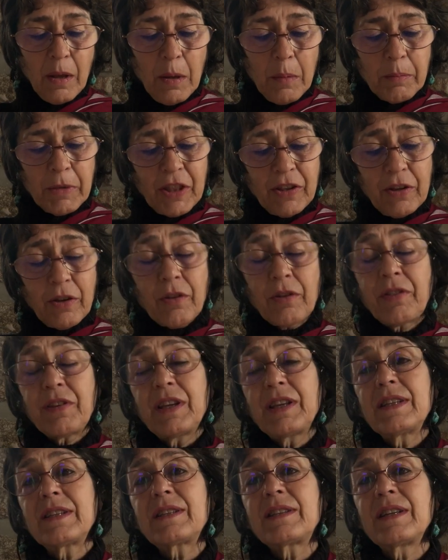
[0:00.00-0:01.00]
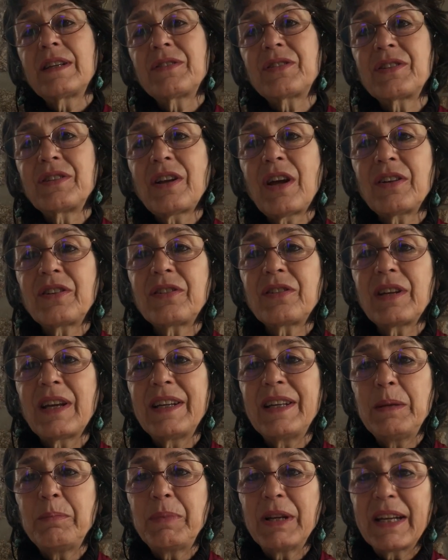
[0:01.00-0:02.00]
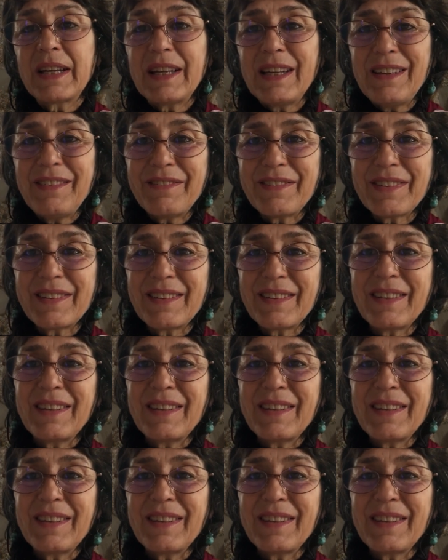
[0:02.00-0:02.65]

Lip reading: But the other thing is there's not any belief